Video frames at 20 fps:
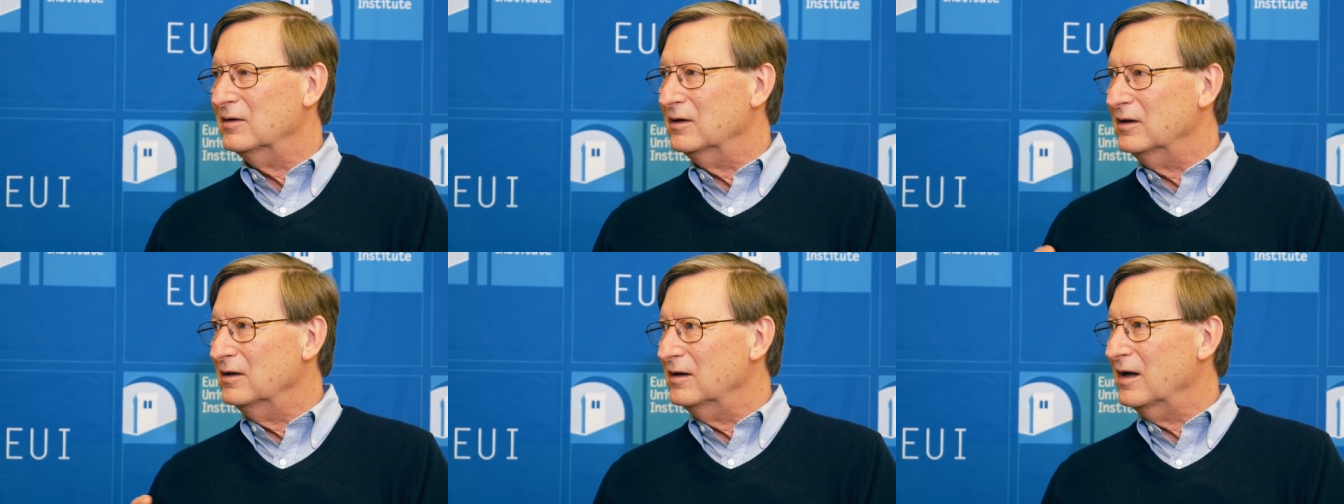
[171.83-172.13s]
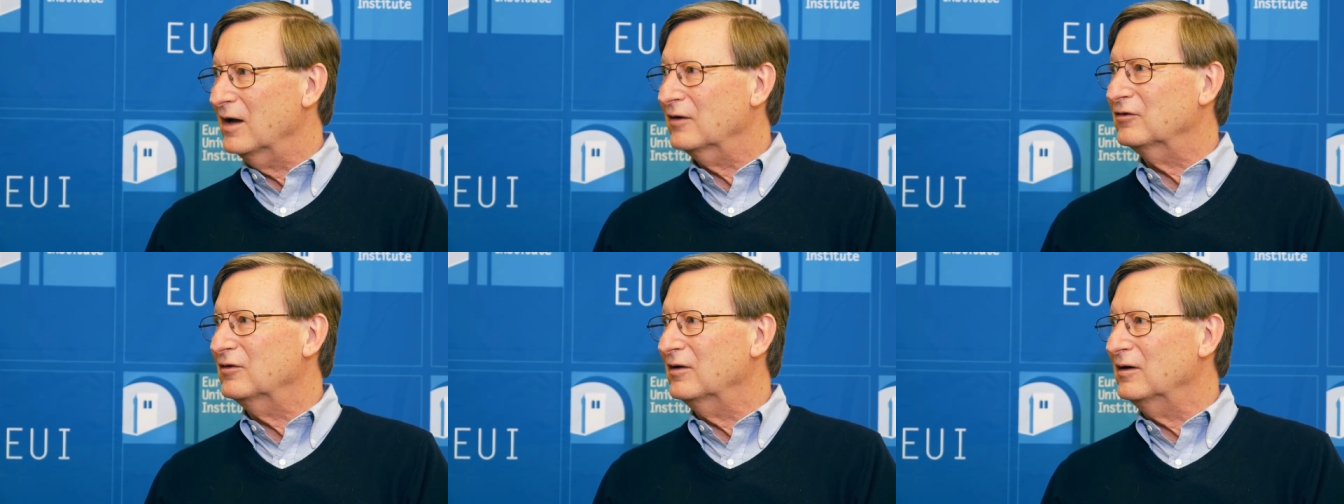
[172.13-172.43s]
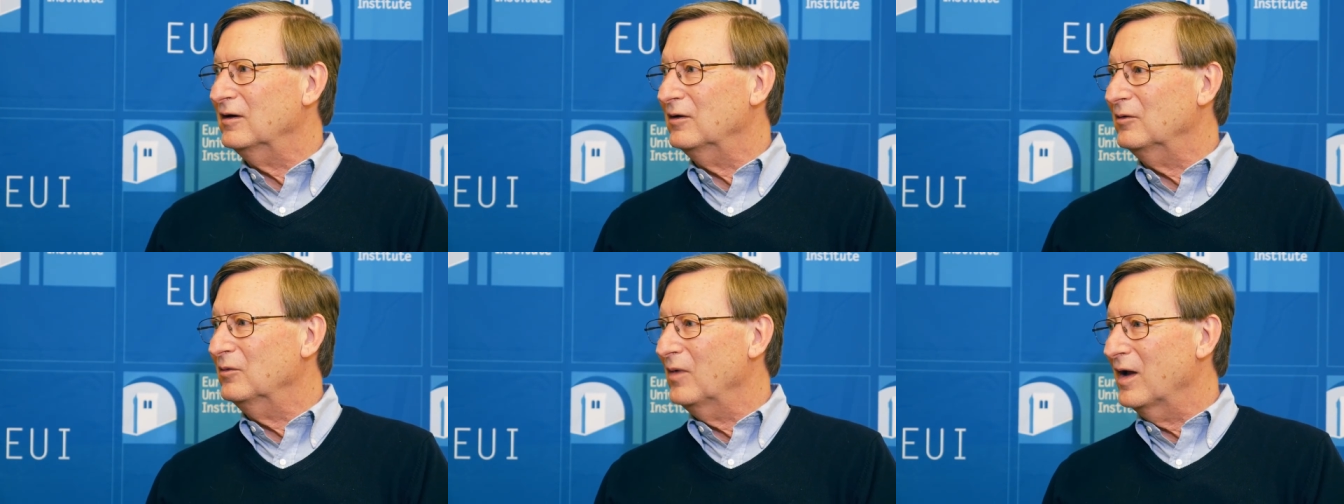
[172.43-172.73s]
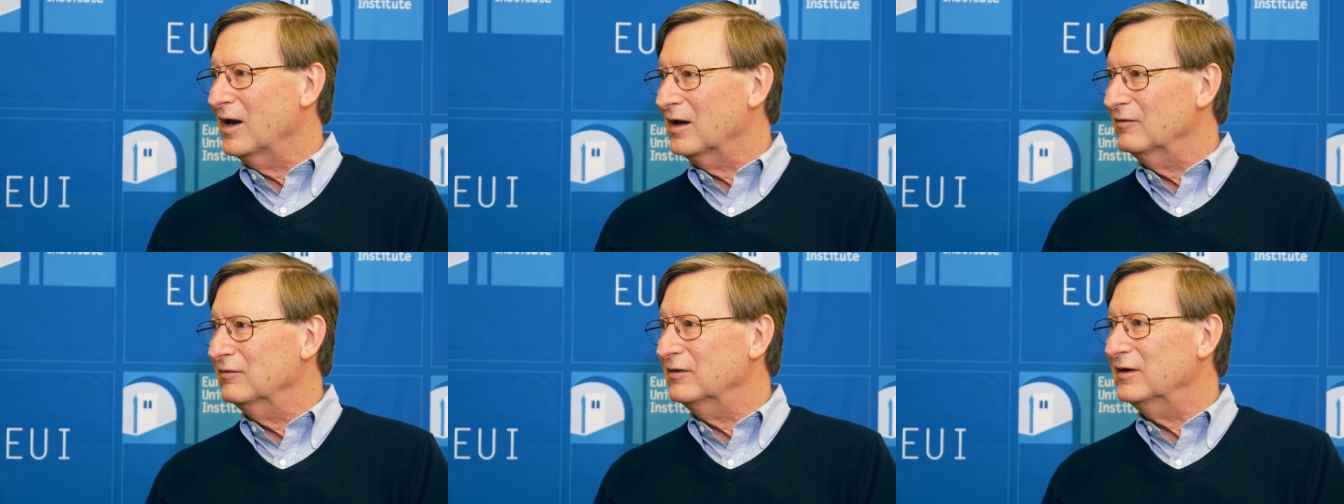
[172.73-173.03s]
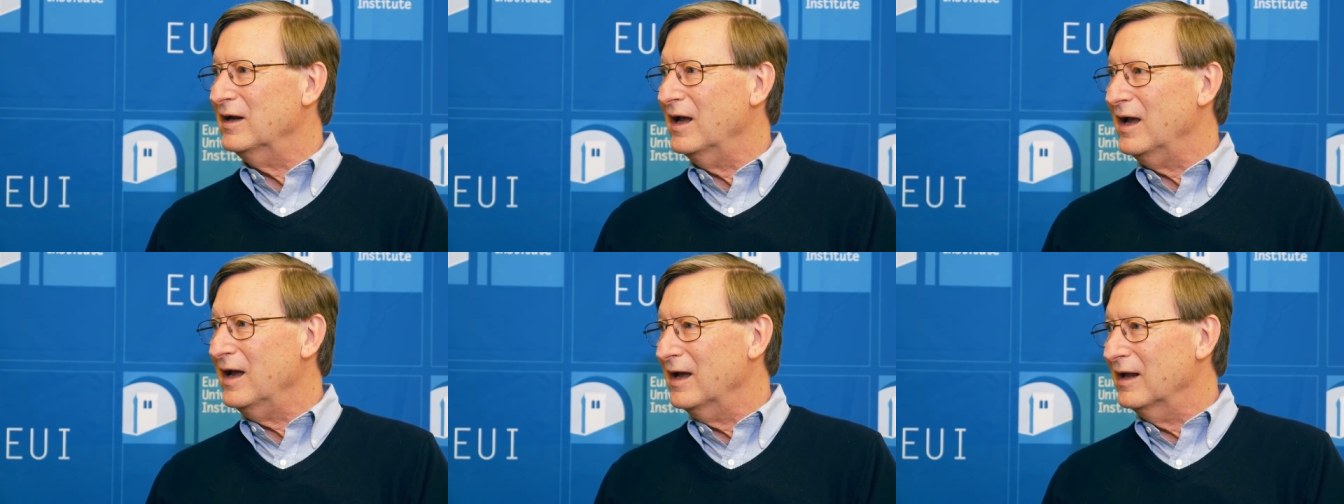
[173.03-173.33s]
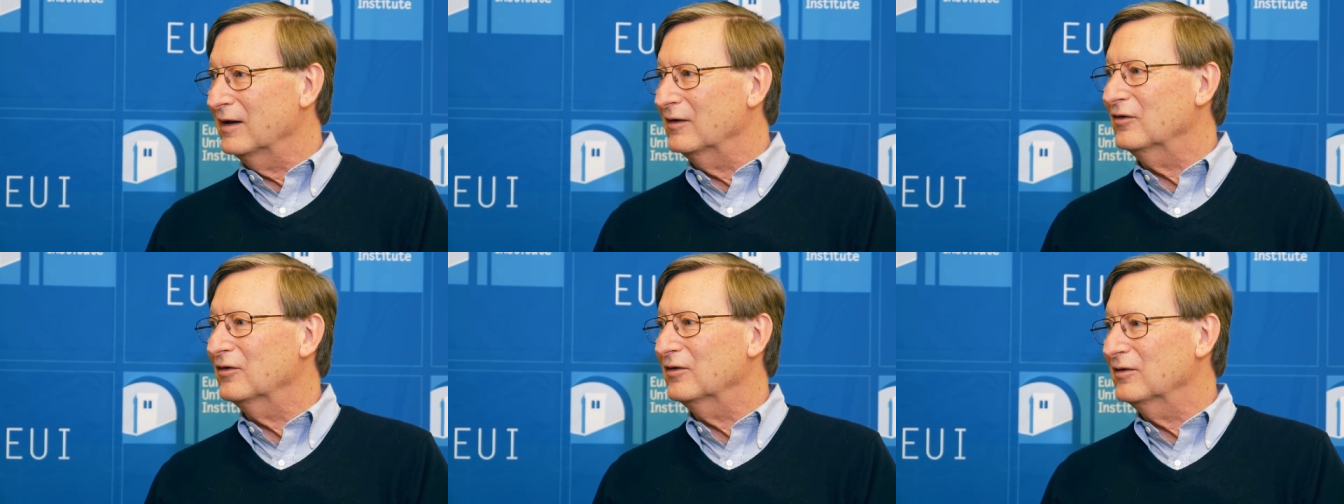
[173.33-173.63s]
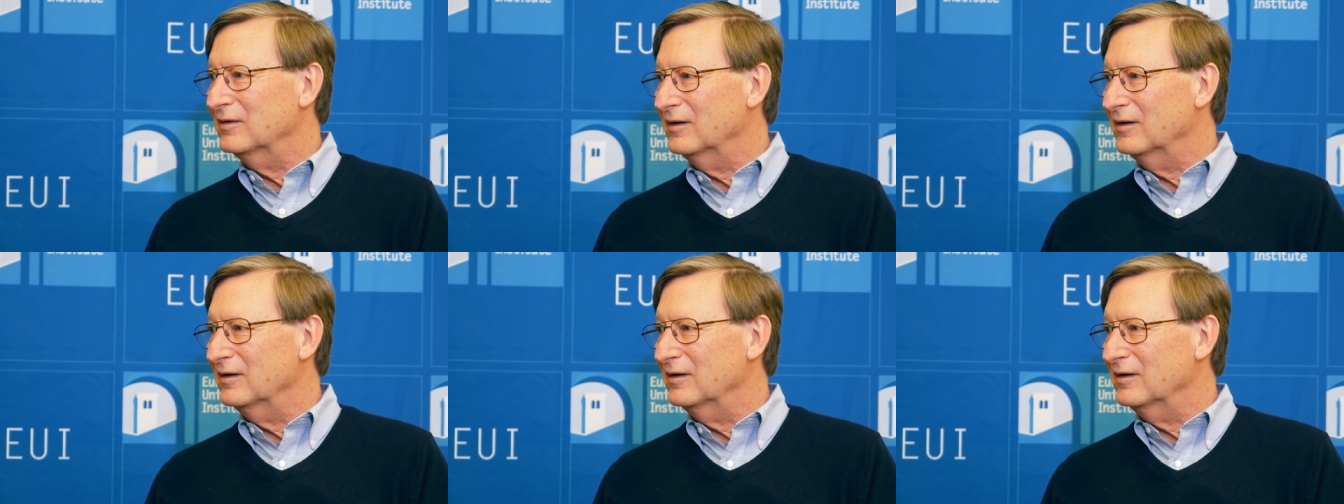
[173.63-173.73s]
contextually relevant ads